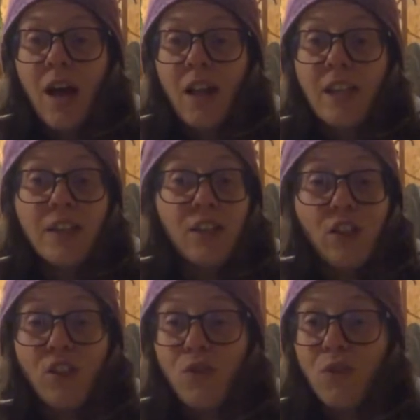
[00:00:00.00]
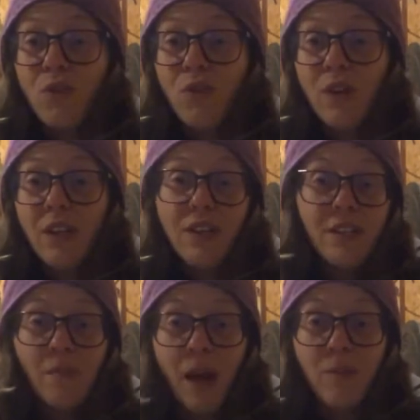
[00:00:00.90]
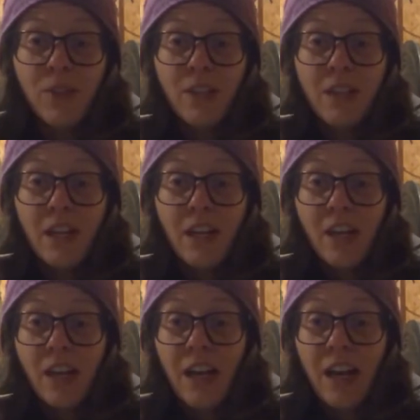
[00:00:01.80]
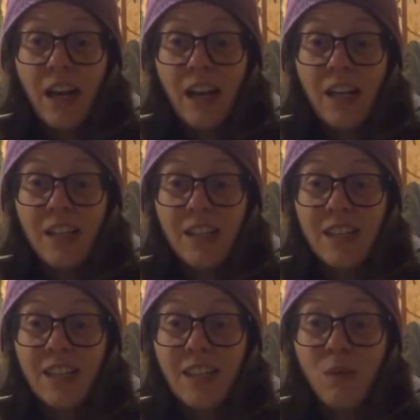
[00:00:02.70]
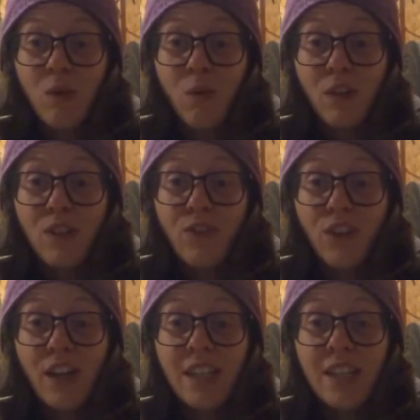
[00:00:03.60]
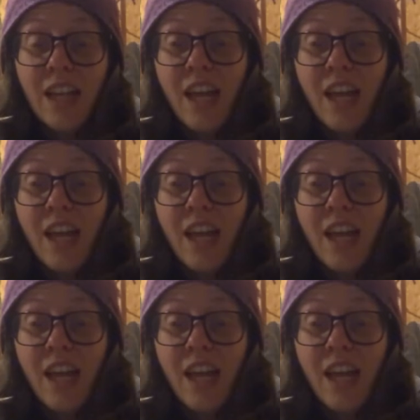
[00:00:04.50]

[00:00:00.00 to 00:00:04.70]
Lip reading: let's look through some options there and see what works for us.